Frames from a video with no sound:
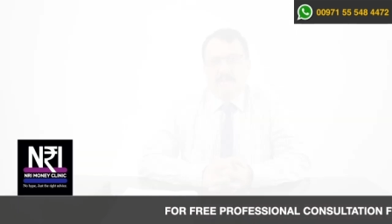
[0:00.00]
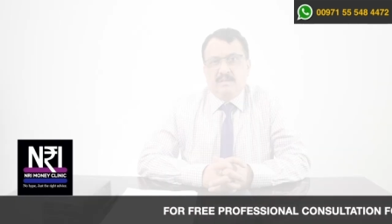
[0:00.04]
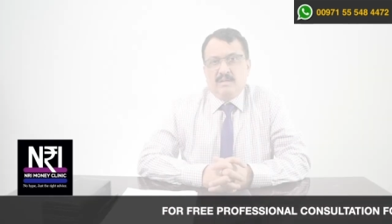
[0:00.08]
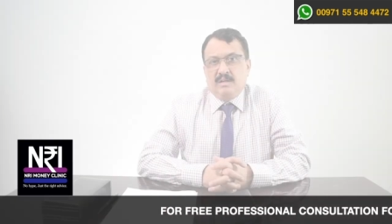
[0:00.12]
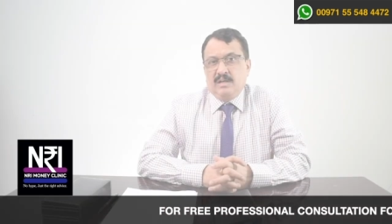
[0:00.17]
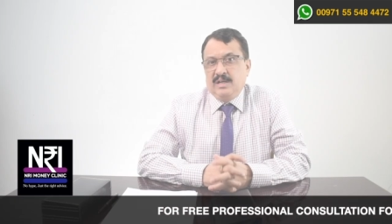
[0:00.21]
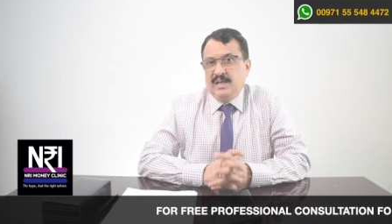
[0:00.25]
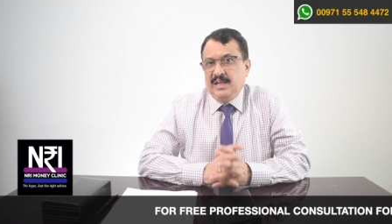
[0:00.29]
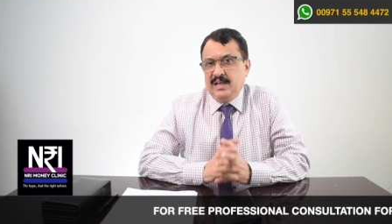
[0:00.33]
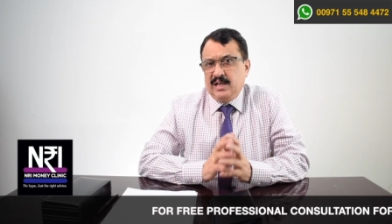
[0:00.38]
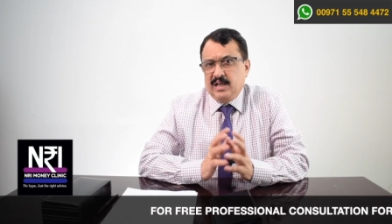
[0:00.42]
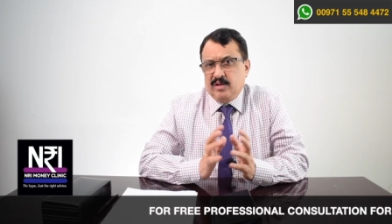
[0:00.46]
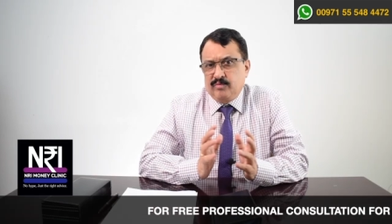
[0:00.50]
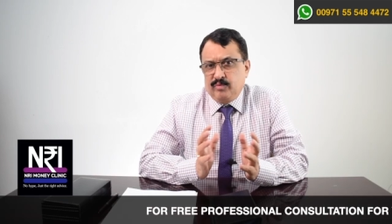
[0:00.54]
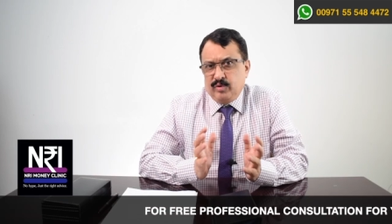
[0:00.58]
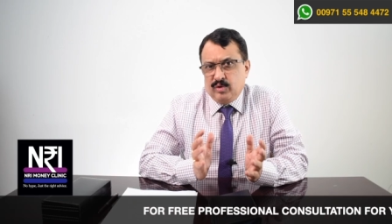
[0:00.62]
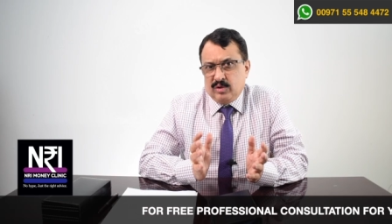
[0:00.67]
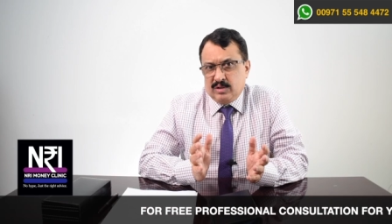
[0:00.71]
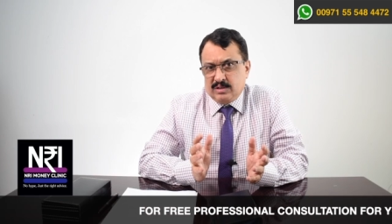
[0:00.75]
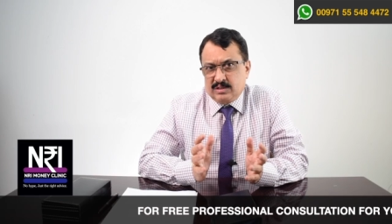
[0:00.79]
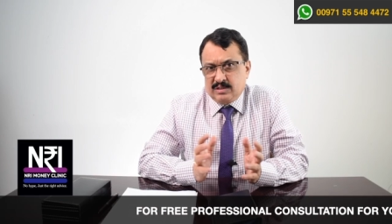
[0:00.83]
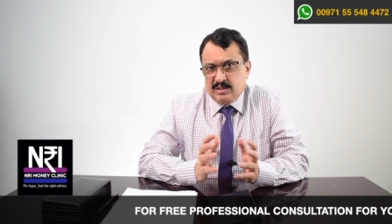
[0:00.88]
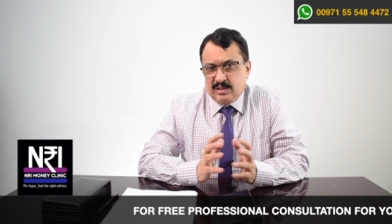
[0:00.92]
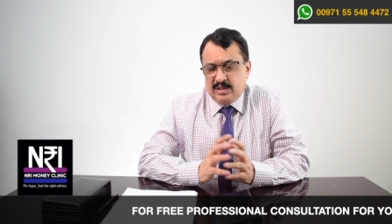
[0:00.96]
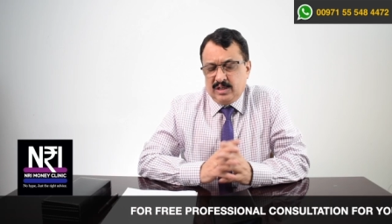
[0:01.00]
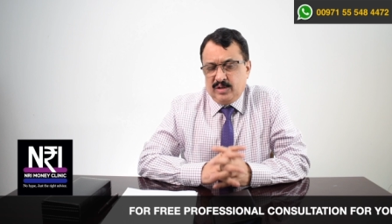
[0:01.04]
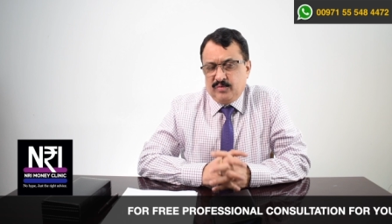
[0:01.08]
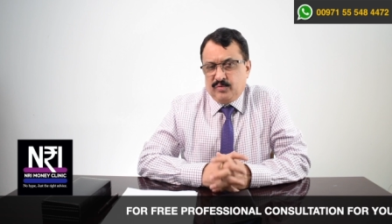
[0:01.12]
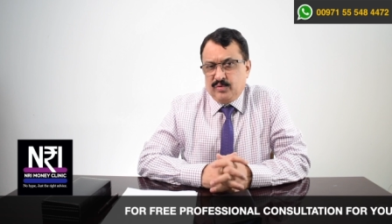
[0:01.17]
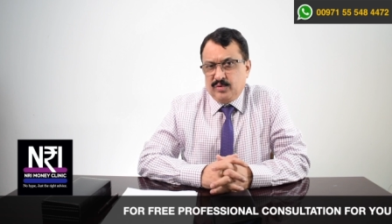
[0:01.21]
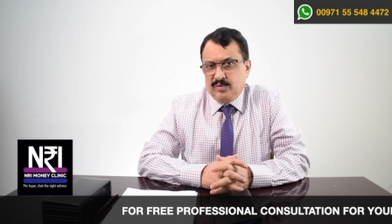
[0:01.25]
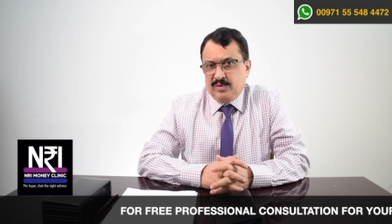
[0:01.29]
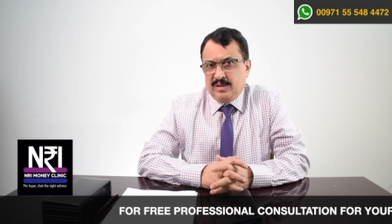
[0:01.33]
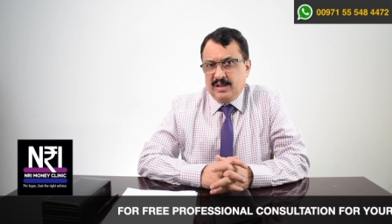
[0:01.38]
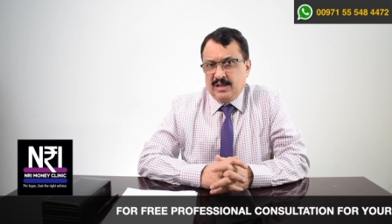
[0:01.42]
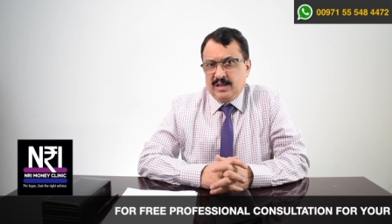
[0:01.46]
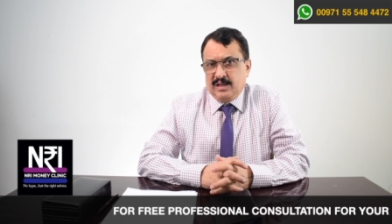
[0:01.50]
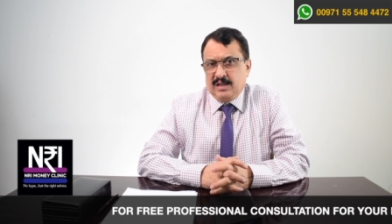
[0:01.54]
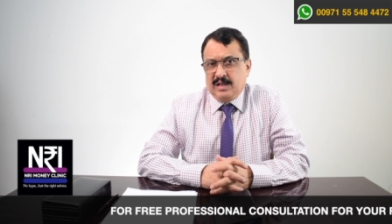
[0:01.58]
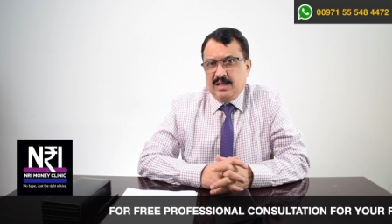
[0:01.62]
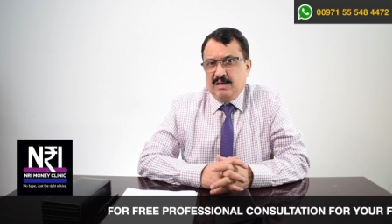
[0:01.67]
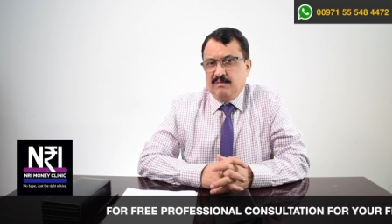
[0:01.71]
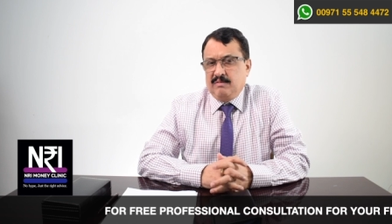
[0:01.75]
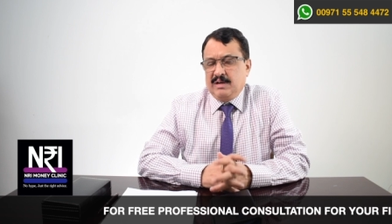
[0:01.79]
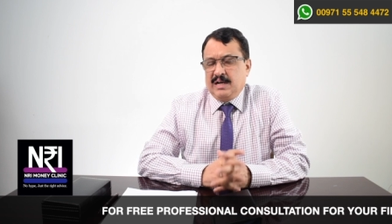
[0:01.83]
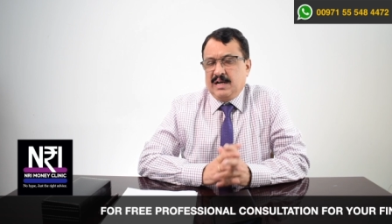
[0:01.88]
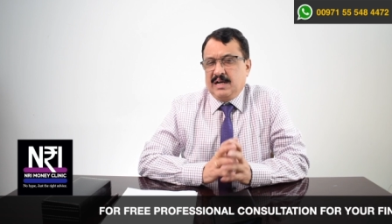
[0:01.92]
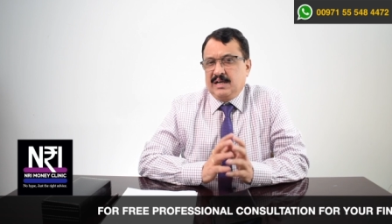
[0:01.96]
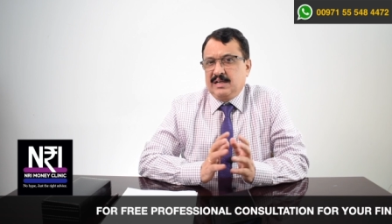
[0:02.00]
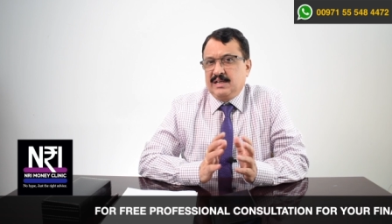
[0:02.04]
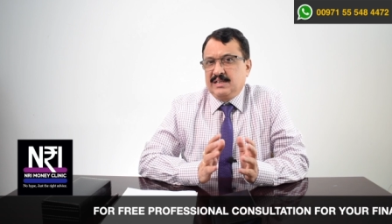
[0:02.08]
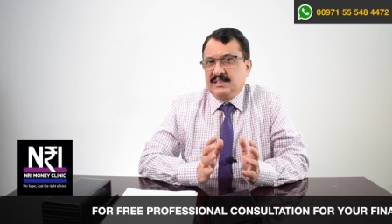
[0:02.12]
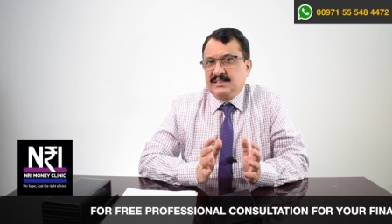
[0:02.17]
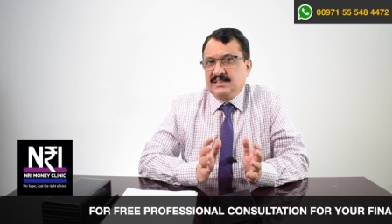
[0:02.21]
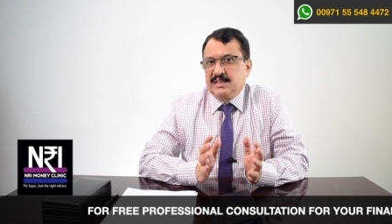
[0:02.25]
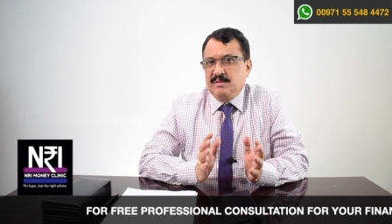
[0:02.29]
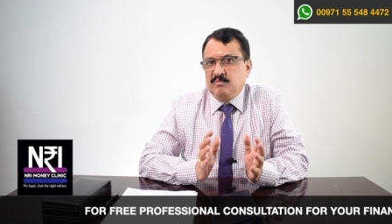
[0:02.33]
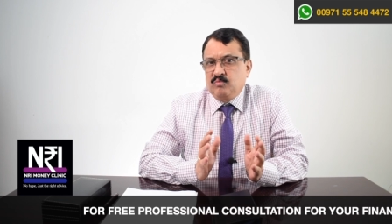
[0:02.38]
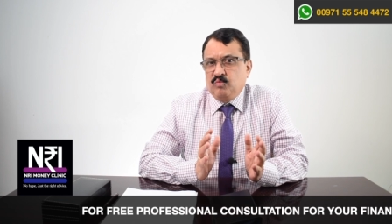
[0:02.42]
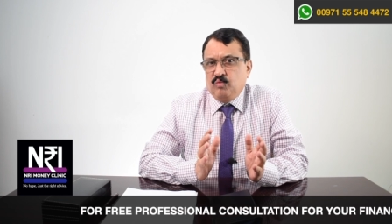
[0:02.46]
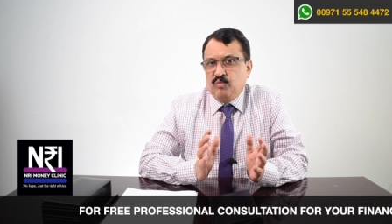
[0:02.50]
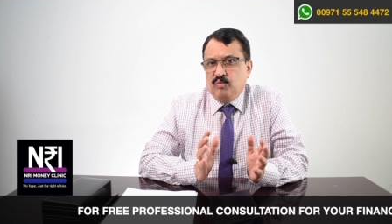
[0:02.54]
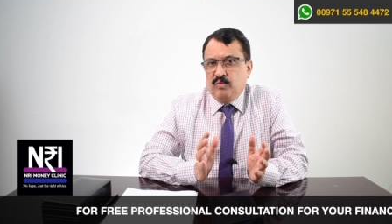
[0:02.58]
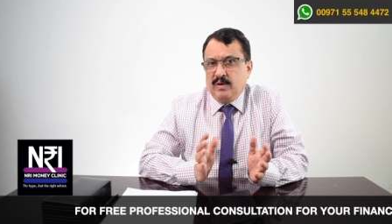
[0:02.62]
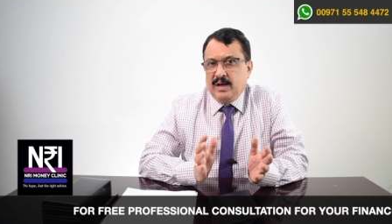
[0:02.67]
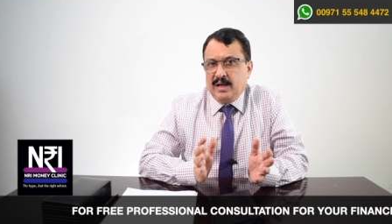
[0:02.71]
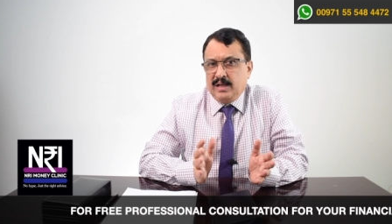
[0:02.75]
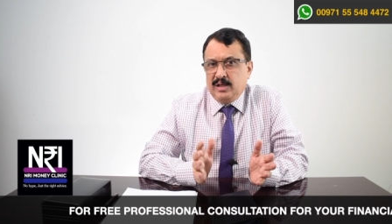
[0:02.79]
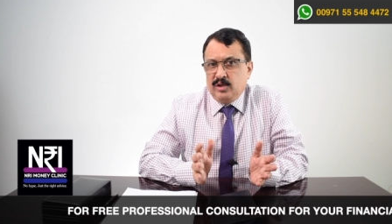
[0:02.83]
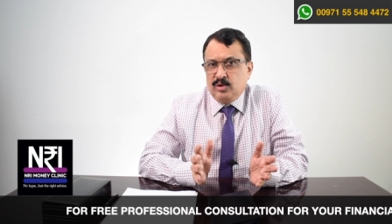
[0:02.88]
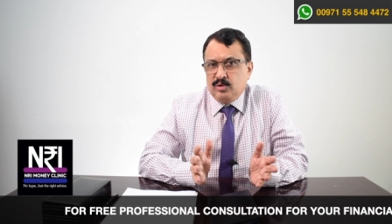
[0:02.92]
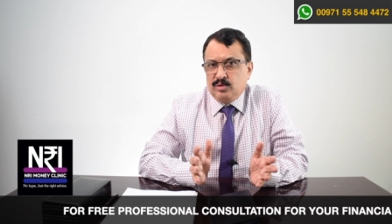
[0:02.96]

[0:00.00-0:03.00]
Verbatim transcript: Dear viewers, if you think I have added some value